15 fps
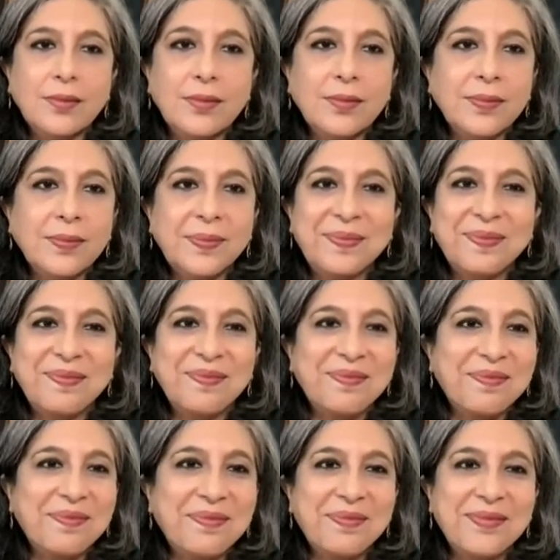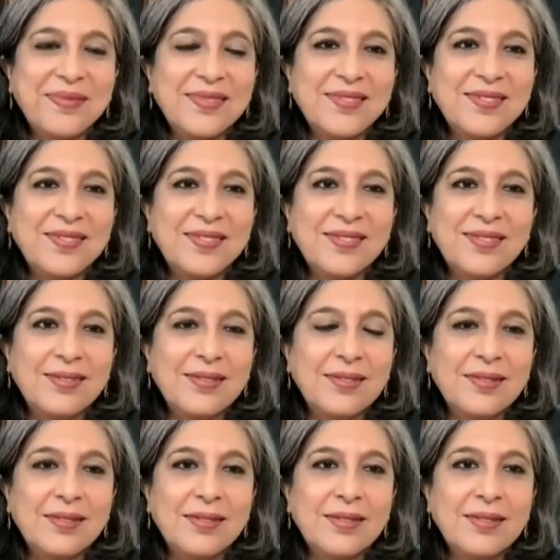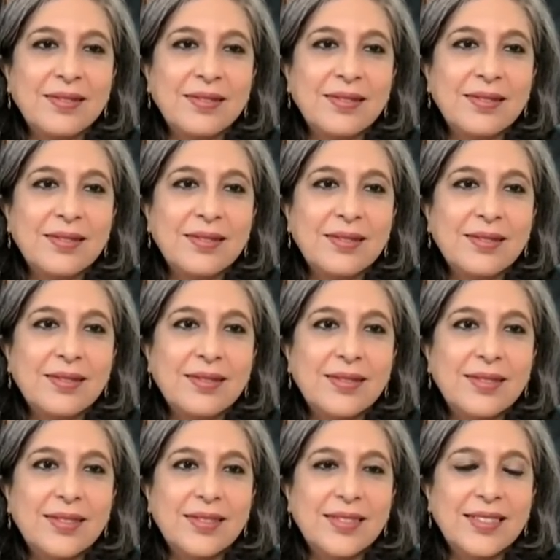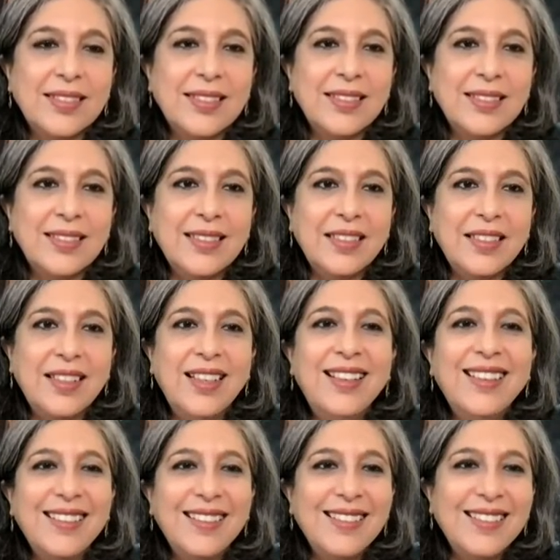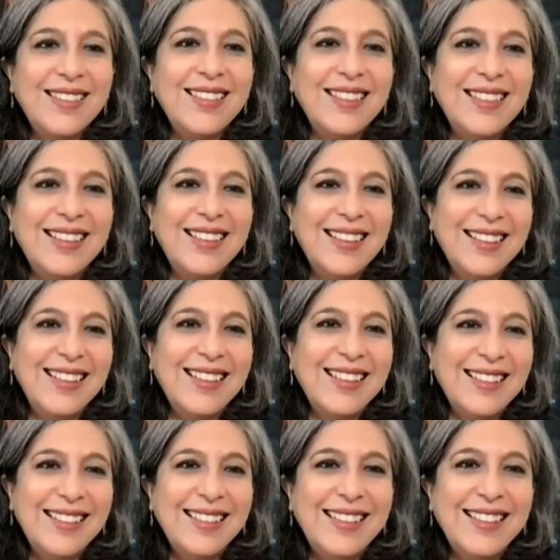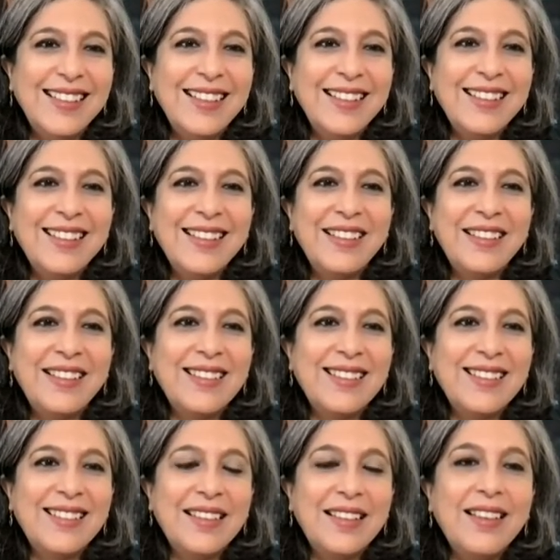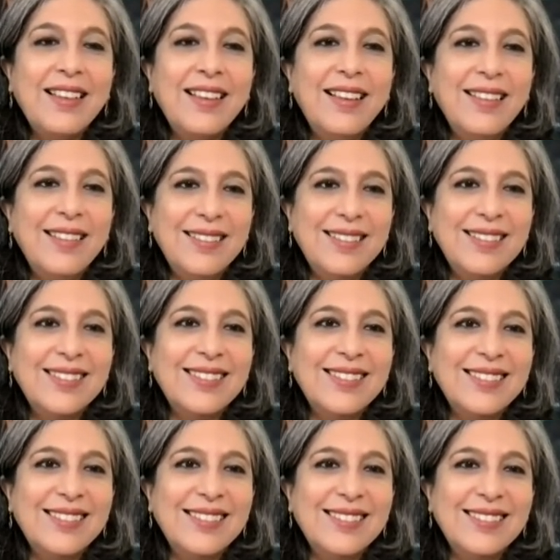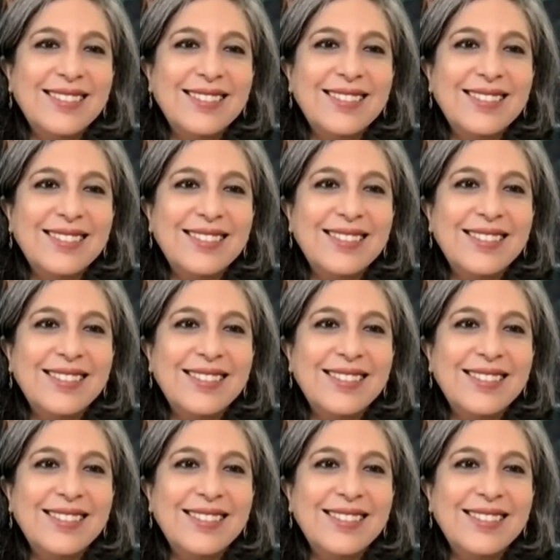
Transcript: The person shown says nothing.